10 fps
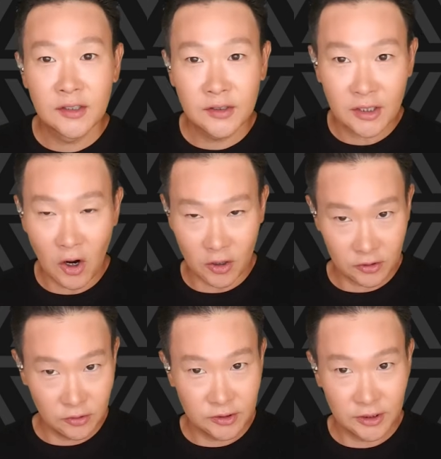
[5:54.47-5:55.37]
the
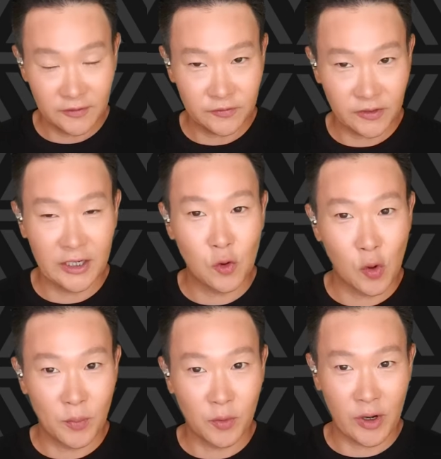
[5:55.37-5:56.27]
Articles of
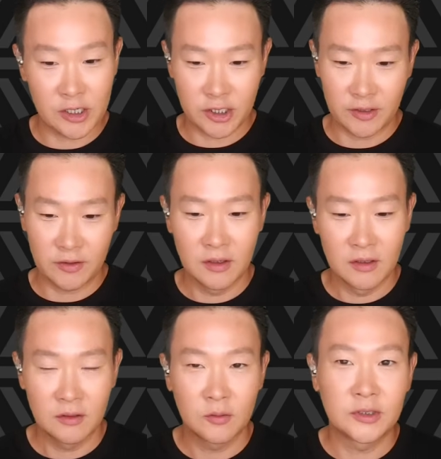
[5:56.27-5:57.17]
Incorporation,
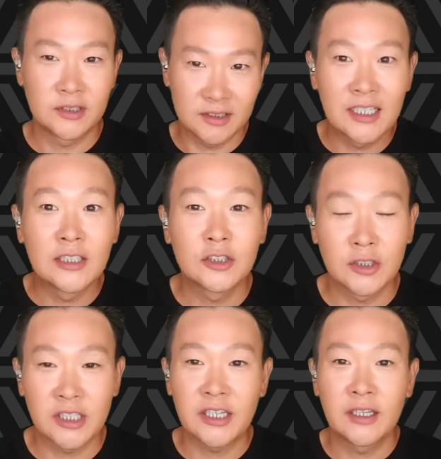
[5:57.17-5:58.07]
which is
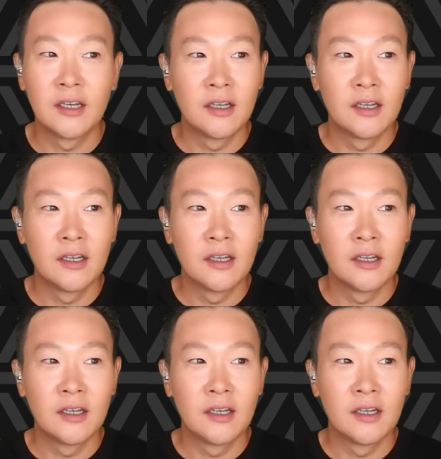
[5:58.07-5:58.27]
essentially